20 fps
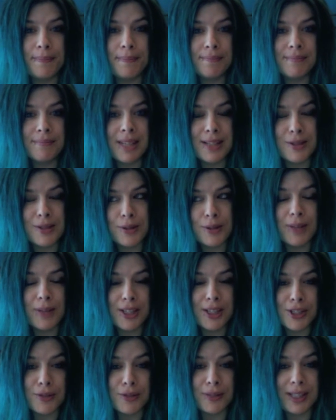That's on
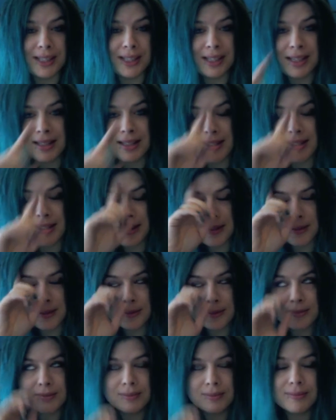my to-read list
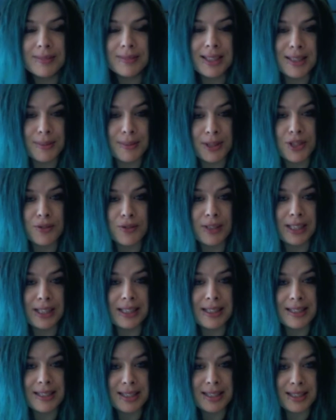because my to-read
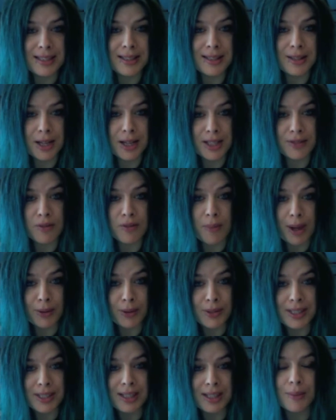list is the size of a
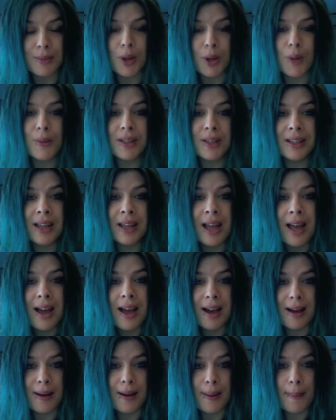mountain at the moment.
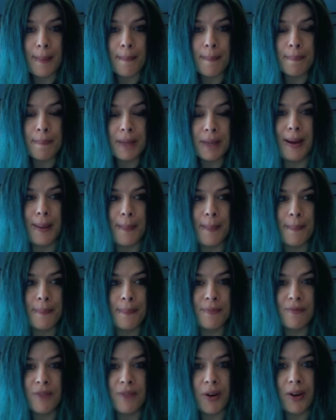But
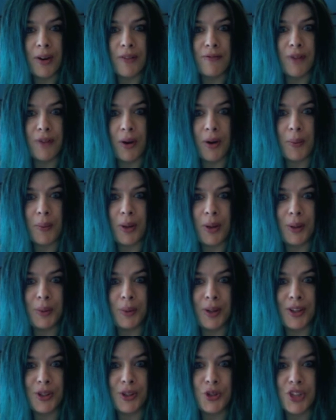very, very well
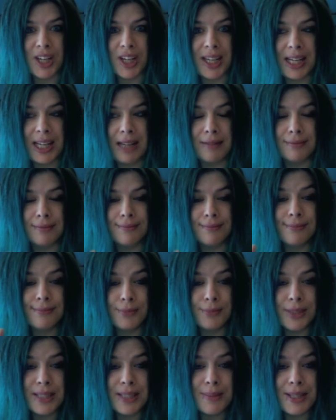worth you checking out
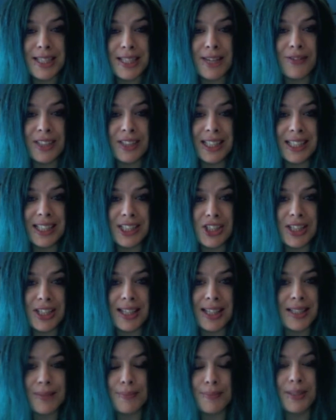pretty much everything that she
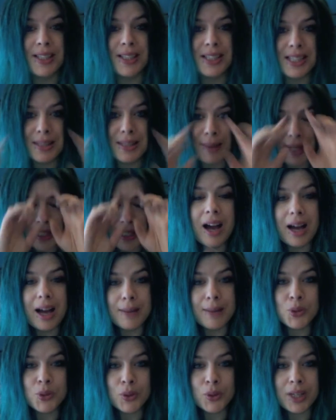does because she's amazing.
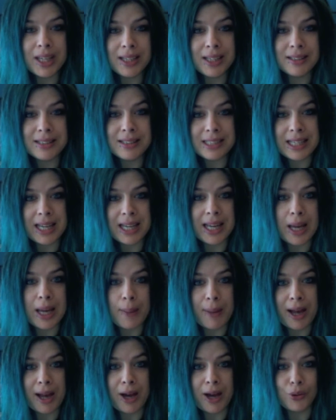I'm talking today
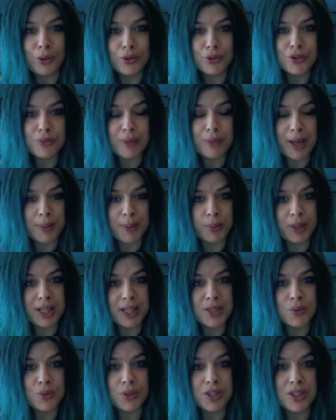about Bear
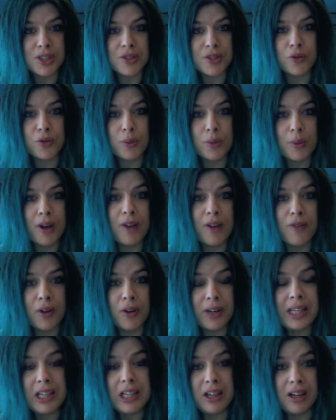Brains, which is from her
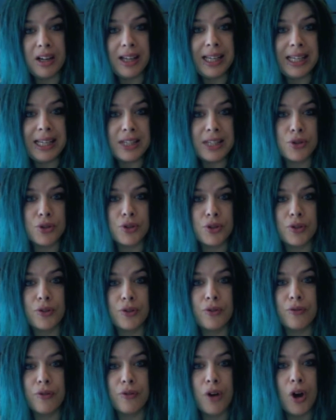very early sort
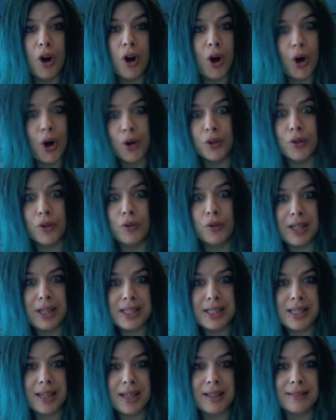of horror
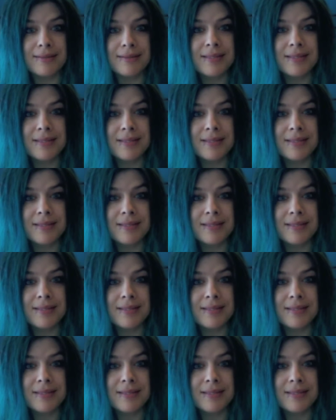writing.